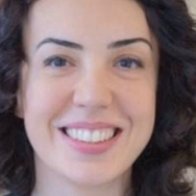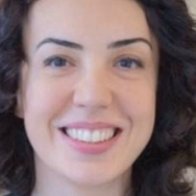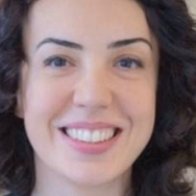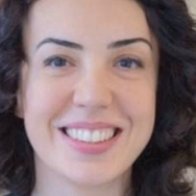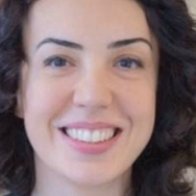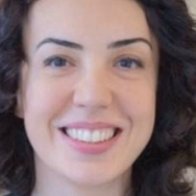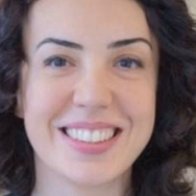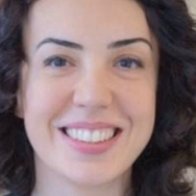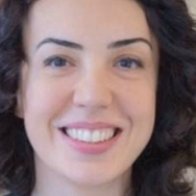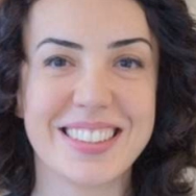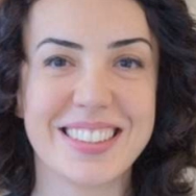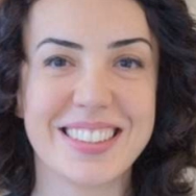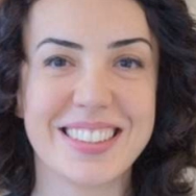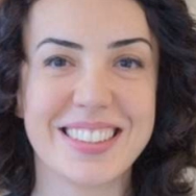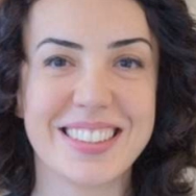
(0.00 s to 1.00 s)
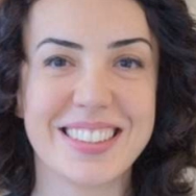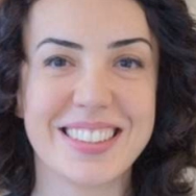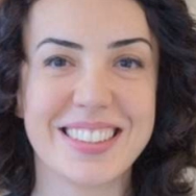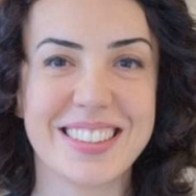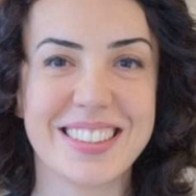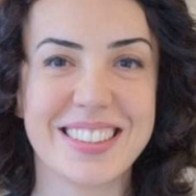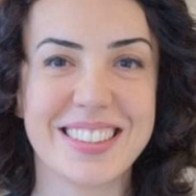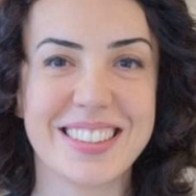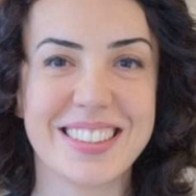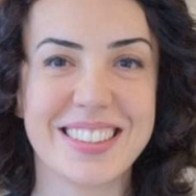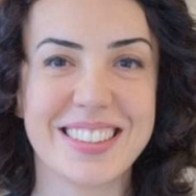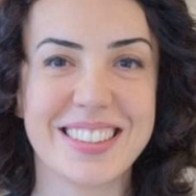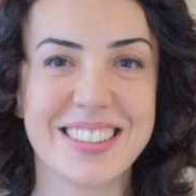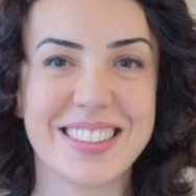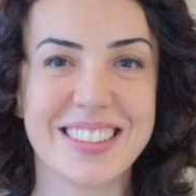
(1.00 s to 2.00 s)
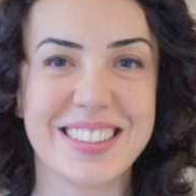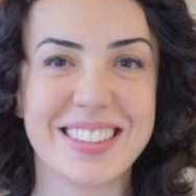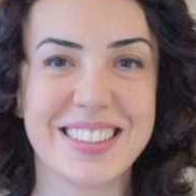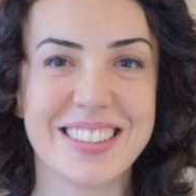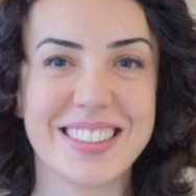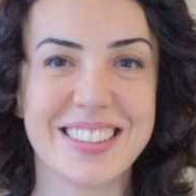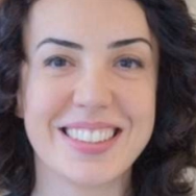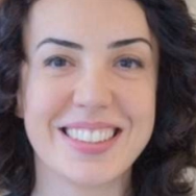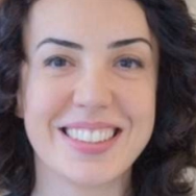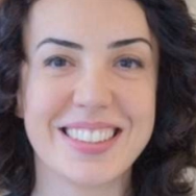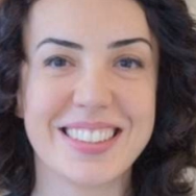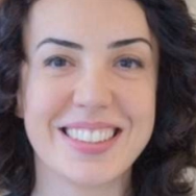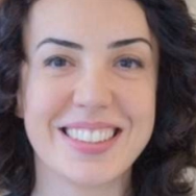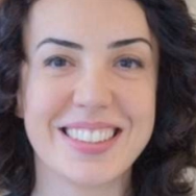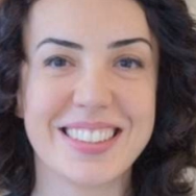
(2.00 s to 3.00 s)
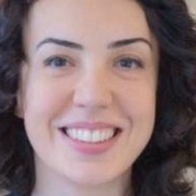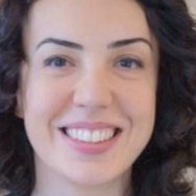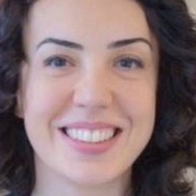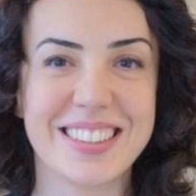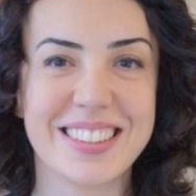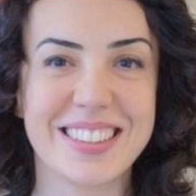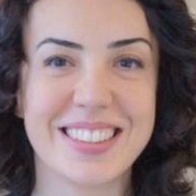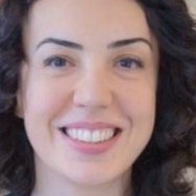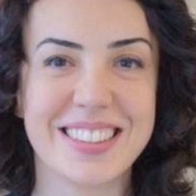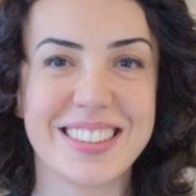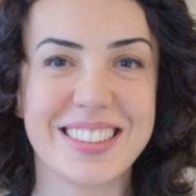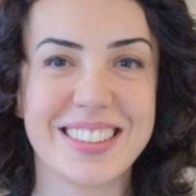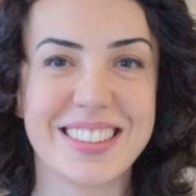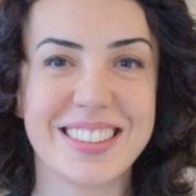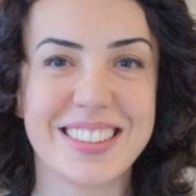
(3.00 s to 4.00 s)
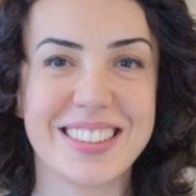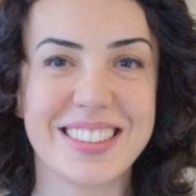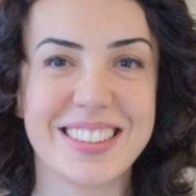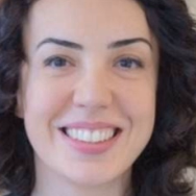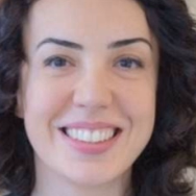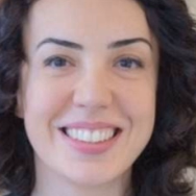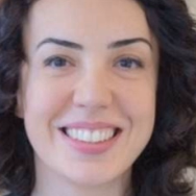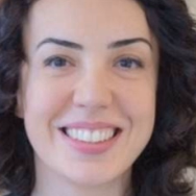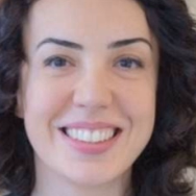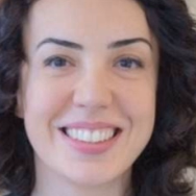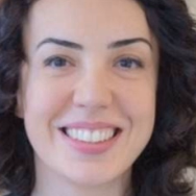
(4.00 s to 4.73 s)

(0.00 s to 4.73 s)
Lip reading: [no speech]